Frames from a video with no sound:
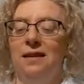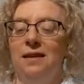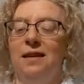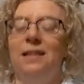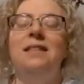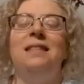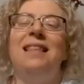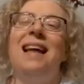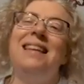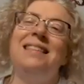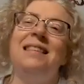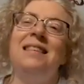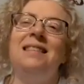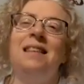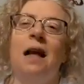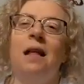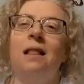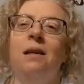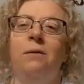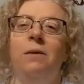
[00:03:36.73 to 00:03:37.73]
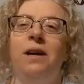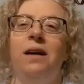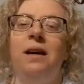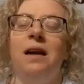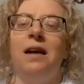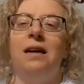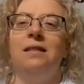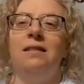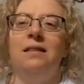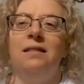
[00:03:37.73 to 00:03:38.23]
Cause that's exactly what he
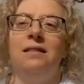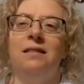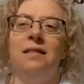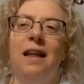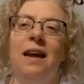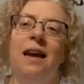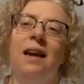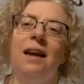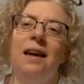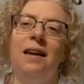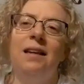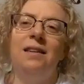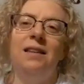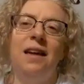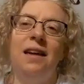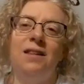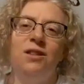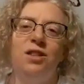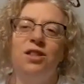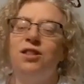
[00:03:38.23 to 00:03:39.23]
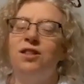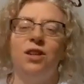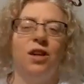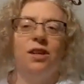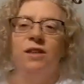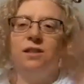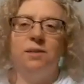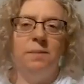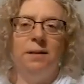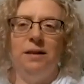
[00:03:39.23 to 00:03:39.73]
does. It's like he he just
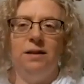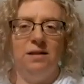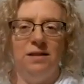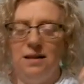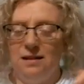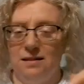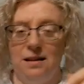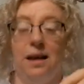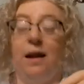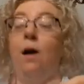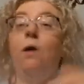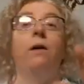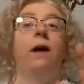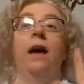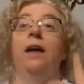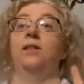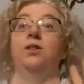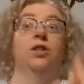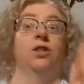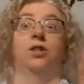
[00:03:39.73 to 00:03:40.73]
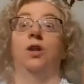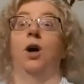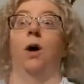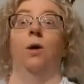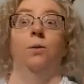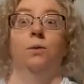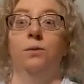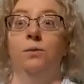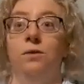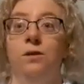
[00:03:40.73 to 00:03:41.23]
turns me loose. He's like, okay, just
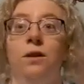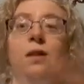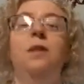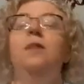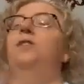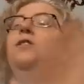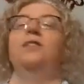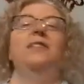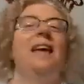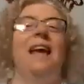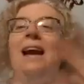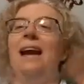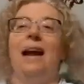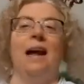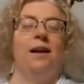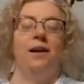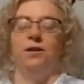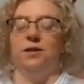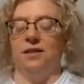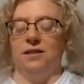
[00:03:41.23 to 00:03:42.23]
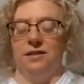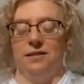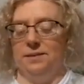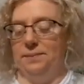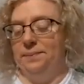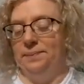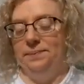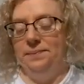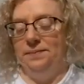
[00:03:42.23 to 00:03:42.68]
go, just get it out of your system.